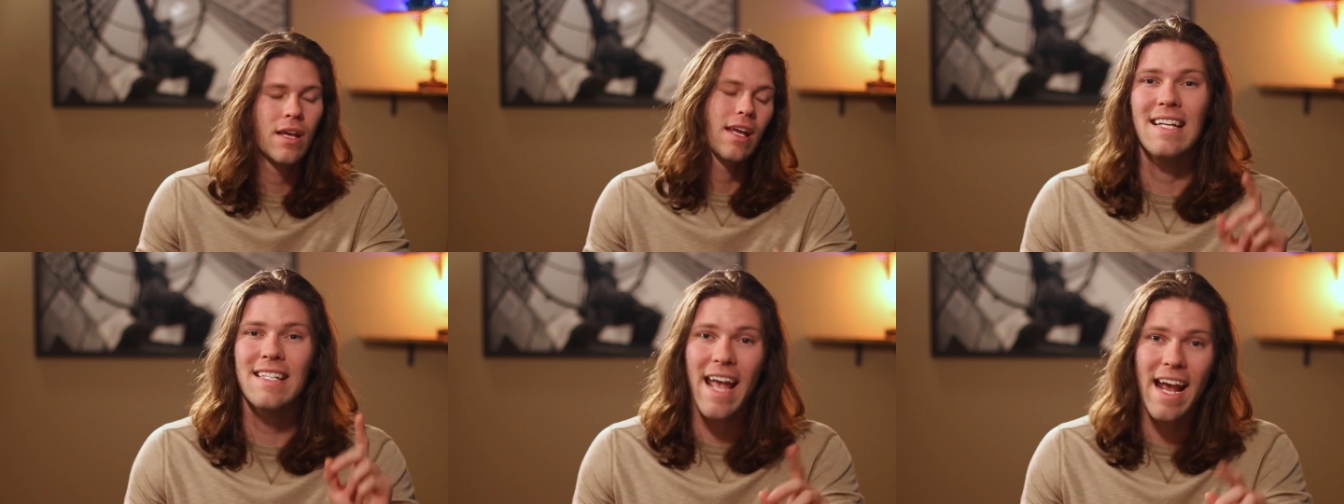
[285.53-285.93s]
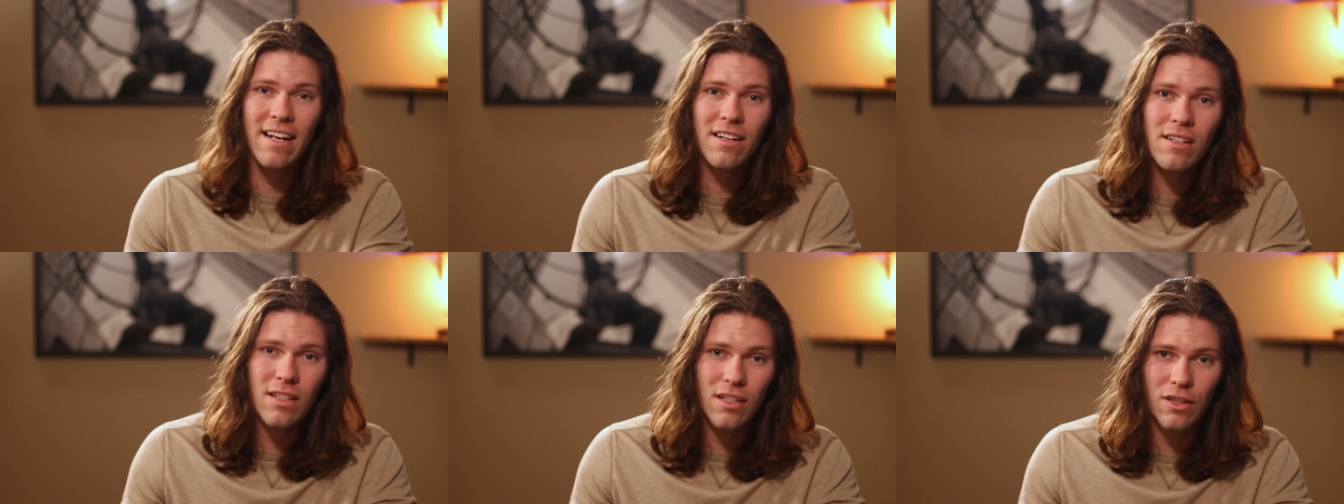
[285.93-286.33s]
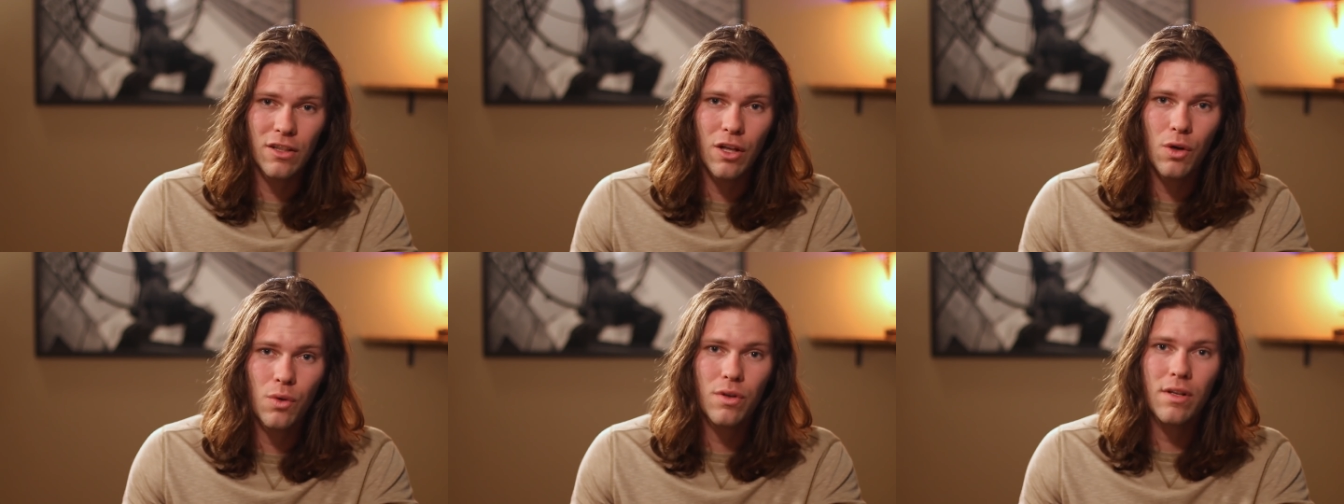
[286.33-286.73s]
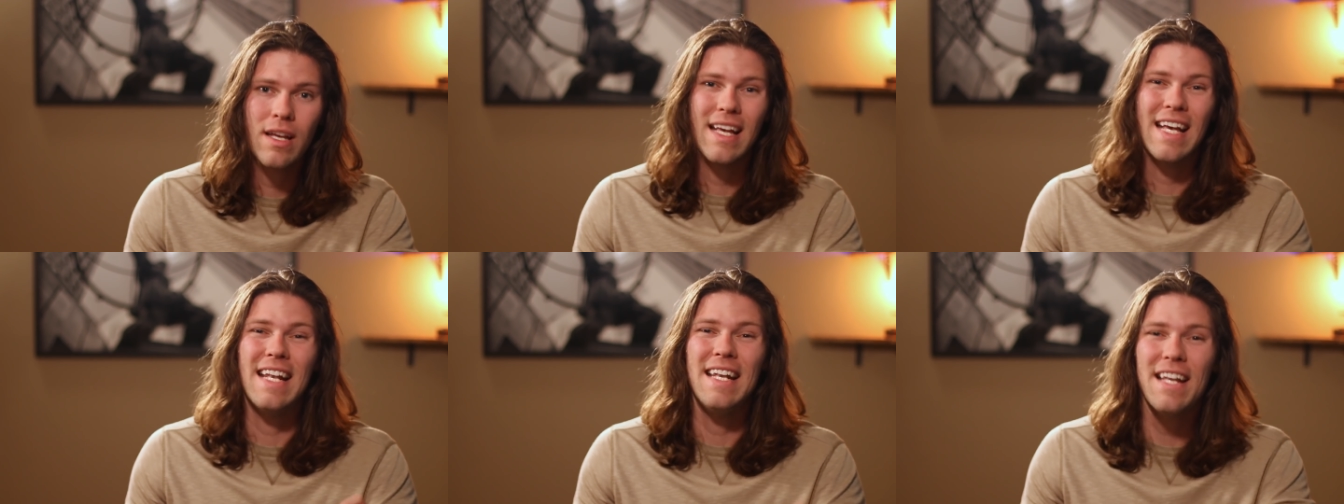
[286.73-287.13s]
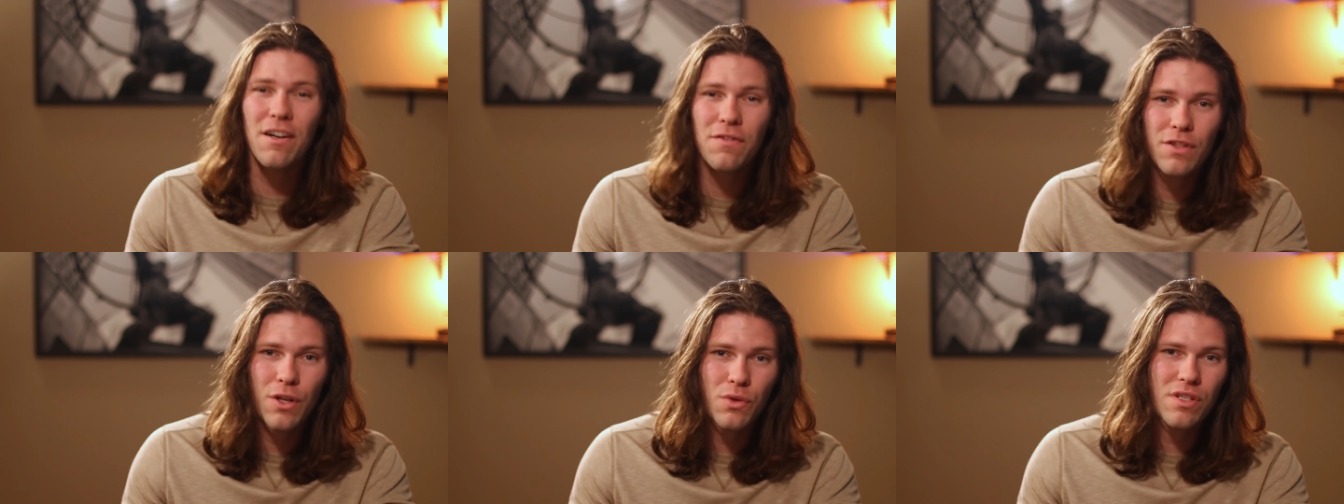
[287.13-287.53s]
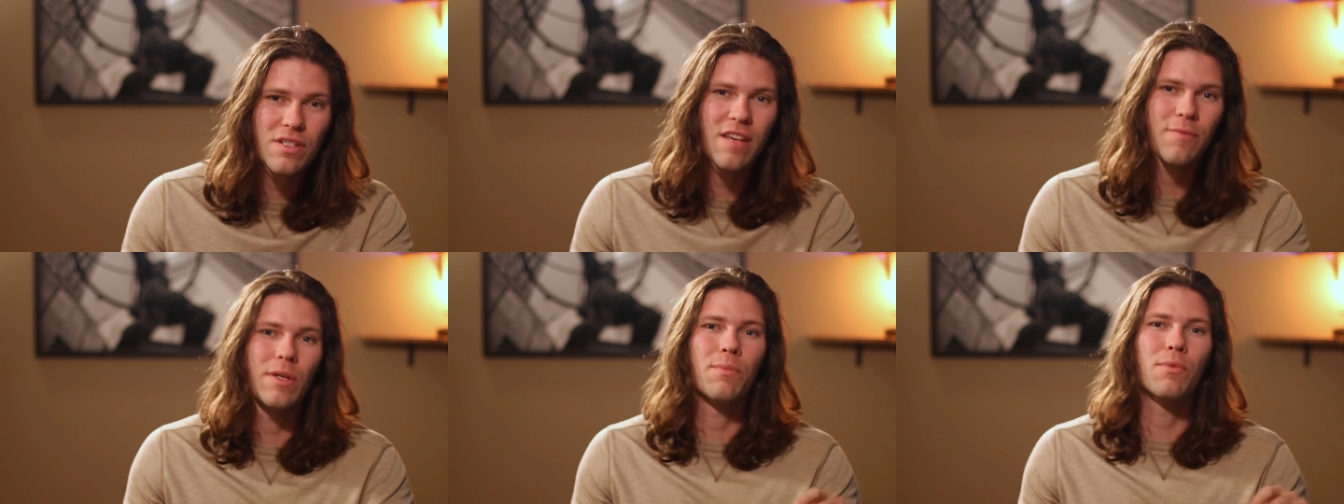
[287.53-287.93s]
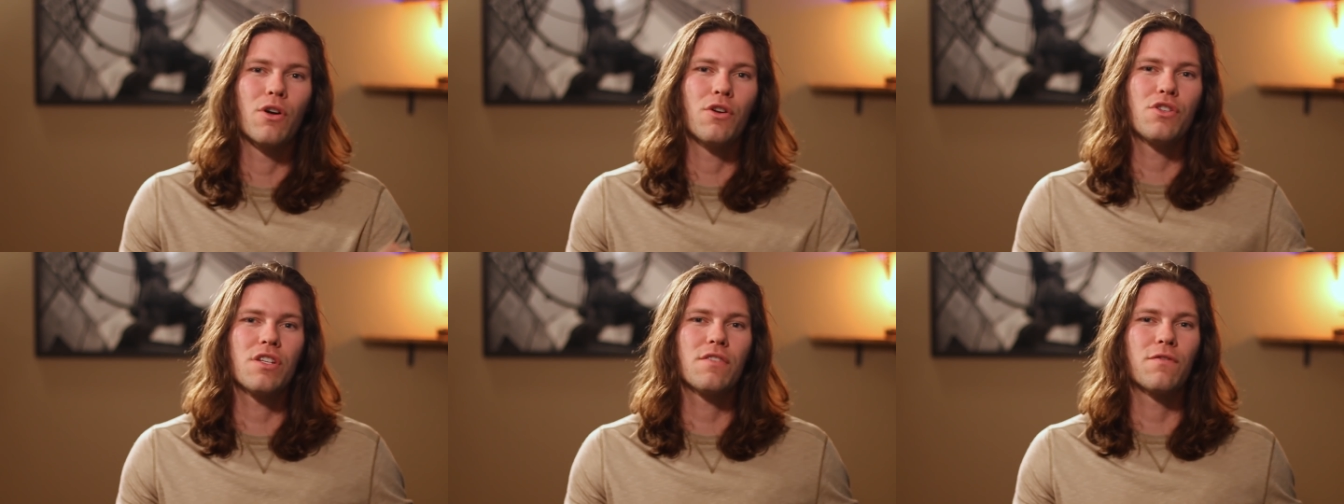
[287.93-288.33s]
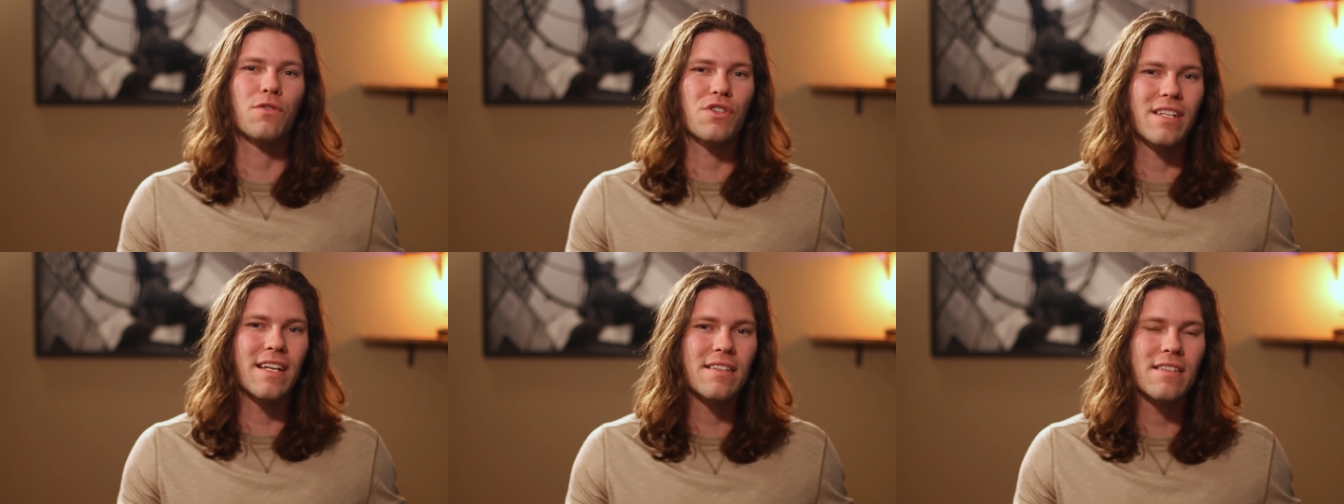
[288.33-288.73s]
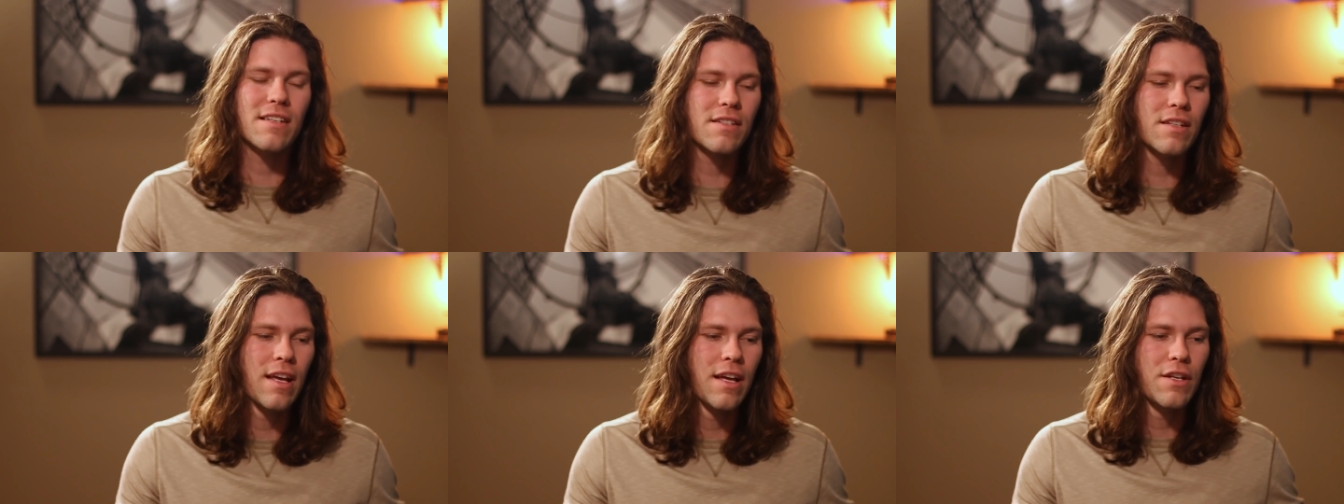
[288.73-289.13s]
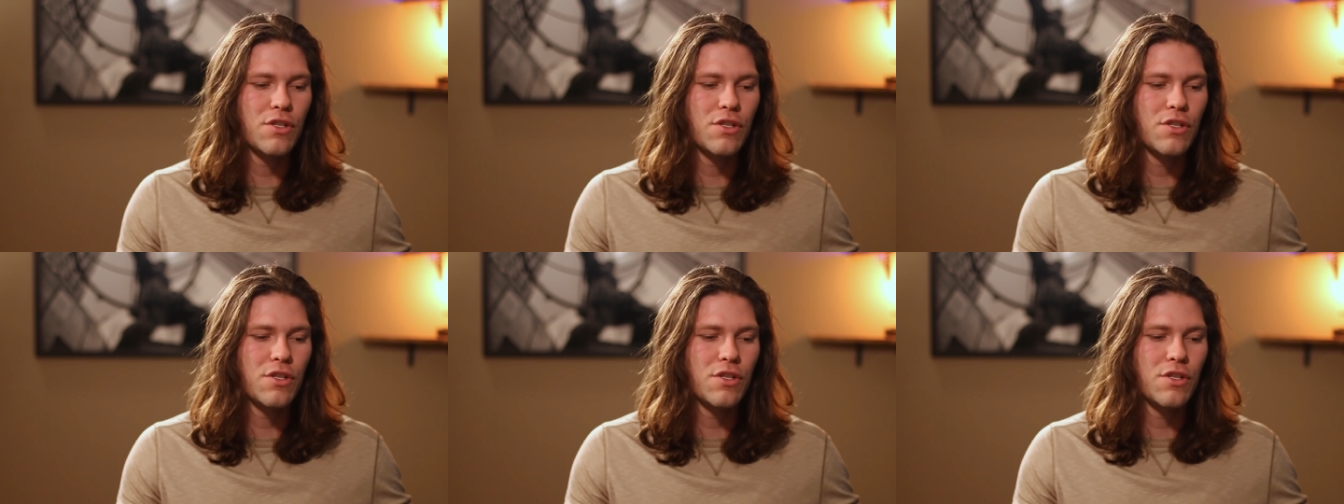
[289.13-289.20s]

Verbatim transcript: In Canada alone, enough doses have been purchased for citizens